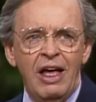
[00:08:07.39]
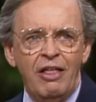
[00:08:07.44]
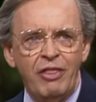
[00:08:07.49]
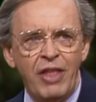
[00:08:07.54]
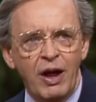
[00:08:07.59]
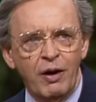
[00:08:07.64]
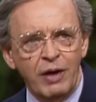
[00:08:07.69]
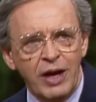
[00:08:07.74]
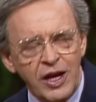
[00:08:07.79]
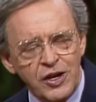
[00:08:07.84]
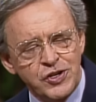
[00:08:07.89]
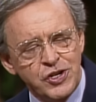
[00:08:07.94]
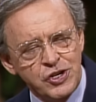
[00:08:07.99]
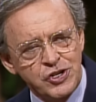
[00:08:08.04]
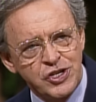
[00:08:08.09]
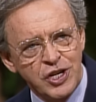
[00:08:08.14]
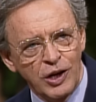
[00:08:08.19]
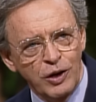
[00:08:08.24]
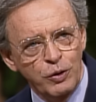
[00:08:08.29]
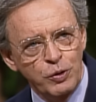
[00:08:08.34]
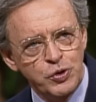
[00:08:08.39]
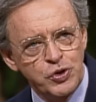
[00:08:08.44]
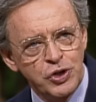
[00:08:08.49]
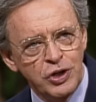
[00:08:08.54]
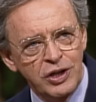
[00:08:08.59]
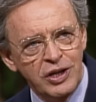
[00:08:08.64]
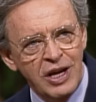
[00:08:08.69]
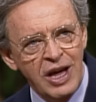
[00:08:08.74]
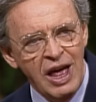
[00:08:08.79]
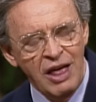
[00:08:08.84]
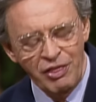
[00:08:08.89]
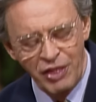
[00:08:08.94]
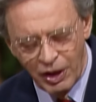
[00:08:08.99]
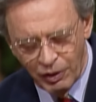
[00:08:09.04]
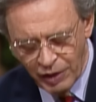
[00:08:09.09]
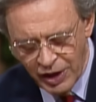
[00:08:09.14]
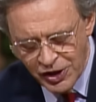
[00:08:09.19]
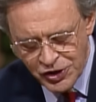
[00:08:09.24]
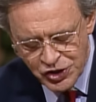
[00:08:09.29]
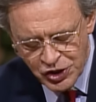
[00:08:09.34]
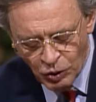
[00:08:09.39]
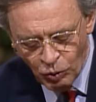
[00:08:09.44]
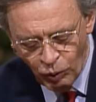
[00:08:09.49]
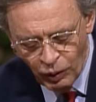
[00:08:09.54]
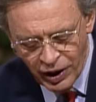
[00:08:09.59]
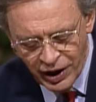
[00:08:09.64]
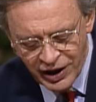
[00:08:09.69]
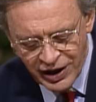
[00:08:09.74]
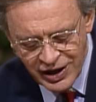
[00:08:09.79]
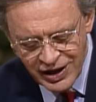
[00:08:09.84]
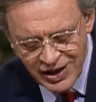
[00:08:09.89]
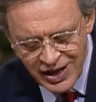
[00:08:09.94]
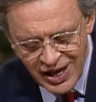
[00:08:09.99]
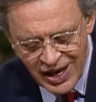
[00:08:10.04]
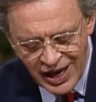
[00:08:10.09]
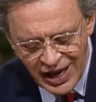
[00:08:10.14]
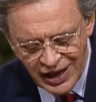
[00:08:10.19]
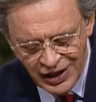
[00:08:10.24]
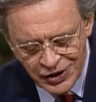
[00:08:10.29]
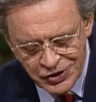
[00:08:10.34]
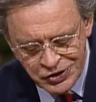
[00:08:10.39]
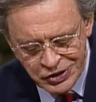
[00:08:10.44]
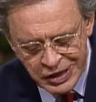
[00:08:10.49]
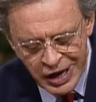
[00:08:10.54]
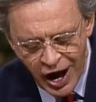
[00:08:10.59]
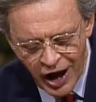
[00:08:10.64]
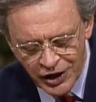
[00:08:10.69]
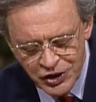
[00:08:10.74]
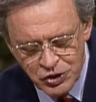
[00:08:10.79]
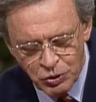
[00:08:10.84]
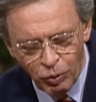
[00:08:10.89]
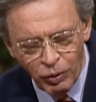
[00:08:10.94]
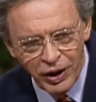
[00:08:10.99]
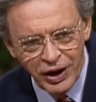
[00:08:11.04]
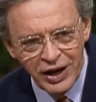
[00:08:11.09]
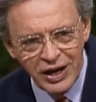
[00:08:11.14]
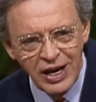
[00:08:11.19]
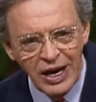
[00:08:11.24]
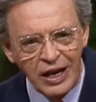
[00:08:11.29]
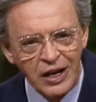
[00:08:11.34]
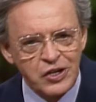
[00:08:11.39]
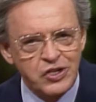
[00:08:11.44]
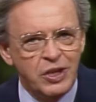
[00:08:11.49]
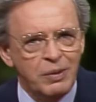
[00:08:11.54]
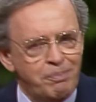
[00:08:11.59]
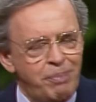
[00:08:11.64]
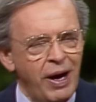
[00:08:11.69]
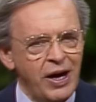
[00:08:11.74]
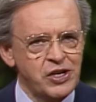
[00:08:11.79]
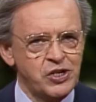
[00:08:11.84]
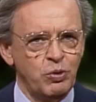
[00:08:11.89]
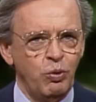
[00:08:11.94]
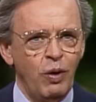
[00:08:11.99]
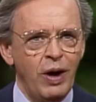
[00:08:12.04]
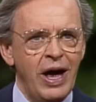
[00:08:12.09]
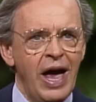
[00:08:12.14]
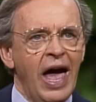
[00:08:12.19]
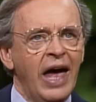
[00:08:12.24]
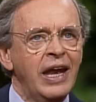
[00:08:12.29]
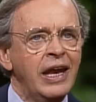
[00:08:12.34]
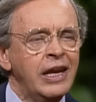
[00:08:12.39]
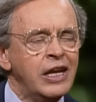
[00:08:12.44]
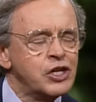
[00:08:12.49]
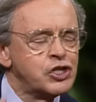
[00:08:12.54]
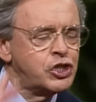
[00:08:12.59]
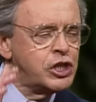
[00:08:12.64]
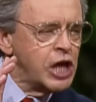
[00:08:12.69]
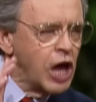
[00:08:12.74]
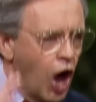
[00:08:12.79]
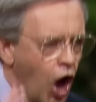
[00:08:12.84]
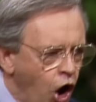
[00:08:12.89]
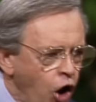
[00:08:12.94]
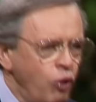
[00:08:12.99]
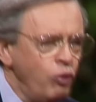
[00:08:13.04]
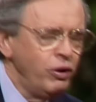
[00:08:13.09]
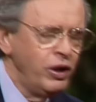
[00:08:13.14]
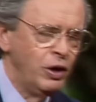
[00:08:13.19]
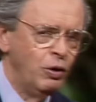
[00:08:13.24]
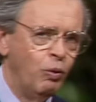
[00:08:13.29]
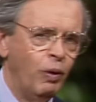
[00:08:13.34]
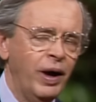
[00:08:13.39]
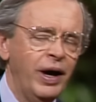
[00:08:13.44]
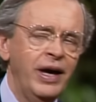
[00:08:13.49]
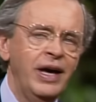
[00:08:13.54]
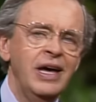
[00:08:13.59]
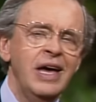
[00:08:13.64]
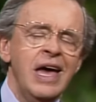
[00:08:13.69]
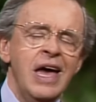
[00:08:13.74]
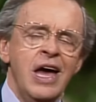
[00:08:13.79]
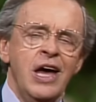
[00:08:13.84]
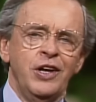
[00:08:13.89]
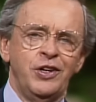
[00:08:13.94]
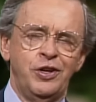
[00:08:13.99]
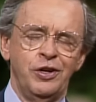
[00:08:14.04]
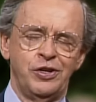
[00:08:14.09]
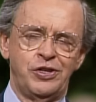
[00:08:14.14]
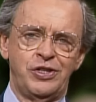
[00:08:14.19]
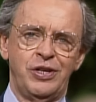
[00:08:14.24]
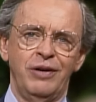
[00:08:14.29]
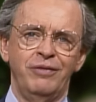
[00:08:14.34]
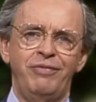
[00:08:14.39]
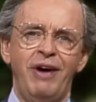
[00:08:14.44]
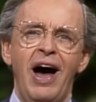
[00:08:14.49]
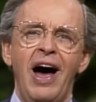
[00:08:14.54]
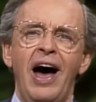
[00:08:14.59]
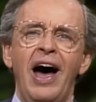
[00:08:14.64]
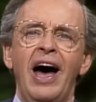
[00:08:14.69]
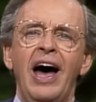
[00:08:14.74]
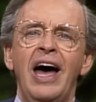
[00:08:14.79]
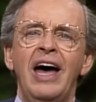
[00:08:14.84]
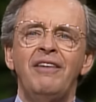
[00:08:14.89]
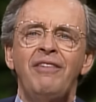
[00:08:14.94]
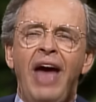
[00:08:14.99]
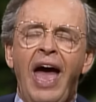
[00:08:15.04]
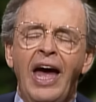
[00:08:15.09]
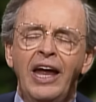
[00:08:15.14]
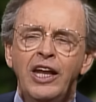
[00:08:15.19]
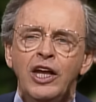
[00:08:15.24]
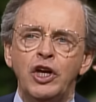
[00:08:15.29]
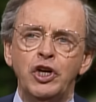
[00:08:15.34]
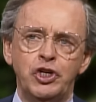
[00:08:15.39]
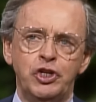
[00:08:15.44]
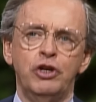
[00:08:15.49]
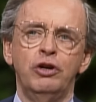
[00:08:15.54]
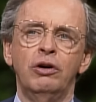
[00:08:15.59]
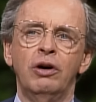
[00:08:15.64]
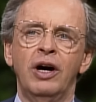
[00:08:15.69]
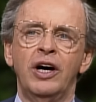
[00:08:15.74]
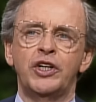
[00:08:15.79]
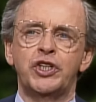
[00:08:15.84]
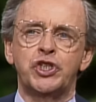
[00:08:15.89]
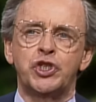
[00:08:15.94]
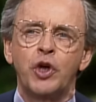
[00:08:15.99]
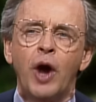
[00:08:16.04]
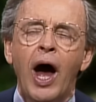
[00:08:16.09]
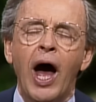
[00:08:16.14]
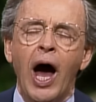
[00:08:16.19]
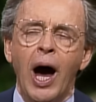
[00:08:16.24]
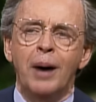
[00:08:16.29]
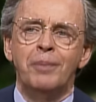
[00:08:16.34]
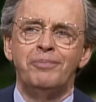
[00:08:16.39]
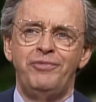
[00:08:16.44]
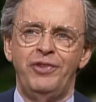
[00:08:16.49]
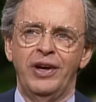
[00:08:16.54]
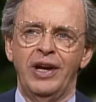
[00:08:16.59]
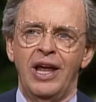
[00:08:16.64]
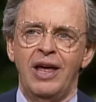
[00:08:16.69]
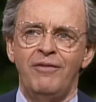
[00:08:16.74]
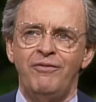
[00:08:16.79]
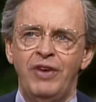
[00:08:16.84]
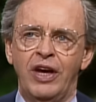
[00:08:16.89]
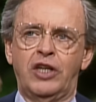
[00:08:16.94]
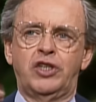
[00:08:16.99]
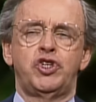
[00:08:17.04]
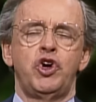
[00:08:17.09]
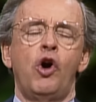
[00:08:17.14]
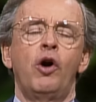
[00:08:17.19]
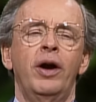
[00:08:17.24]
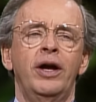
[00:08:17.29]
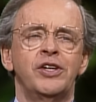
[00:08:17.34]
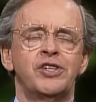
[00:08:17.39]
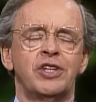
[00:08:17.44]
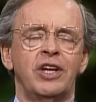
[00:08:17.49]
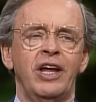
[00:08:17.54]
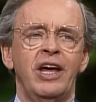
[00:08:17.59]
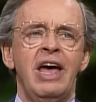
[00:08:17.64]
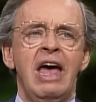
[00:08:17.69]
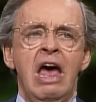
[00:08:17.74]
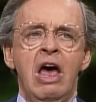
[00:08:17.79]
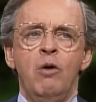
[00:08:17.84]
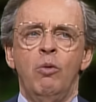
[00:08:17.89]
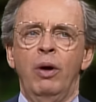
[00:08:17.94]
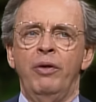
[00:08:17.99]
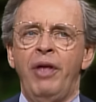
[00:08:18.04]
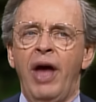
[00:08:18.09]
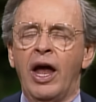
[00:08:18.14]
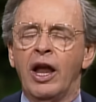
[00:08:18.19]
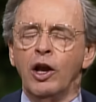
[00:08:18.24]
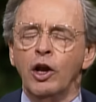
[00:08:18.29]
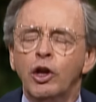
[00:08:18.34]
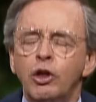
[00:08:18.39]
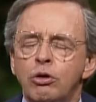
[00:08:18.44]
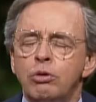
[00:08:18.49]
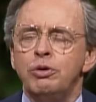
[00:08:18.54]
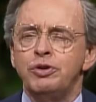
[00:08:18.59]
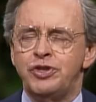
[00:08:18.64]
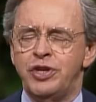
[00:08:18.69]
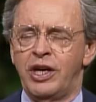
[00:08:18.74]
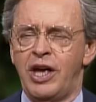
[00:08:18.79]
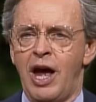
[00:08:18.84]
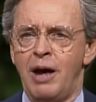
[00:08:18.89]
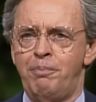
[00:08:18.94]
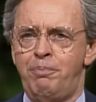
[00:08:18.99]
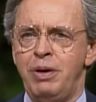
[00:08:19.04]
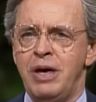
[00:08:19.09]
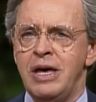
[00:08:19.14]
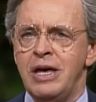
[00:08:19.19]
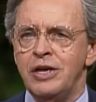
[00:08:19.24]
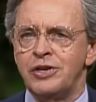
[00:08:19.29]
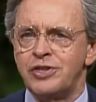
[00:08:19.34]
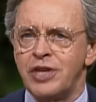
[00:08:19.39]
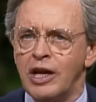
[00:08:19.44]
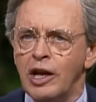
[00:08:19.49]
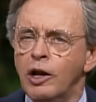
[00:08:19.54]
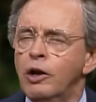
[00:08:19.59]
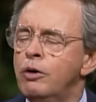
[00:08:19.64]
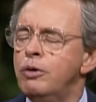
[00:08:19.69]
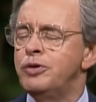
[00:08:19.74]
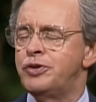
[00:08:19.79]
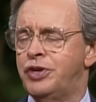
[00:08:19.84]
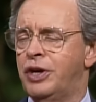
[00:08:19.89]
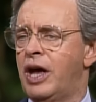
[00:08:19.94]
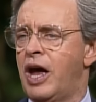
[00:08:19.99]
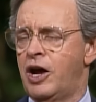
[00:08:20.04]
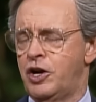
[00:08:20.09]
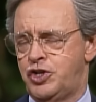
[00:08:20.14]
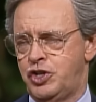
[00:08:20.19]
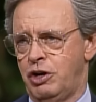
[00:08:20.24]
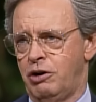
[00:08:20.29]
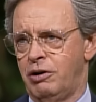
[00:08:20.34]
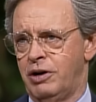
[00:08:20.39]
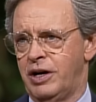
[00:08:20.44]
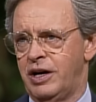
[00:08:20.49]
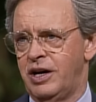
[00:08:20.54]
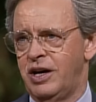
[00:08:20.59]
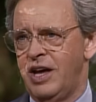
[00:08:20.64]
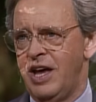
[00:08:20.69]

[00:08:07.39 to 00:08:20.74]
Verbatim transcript: There is a solution. There is a way. It is God's way. It is the best way. And it is the only way to survive and endure triumphantly, victoriously, without losing our peace and losing our joy.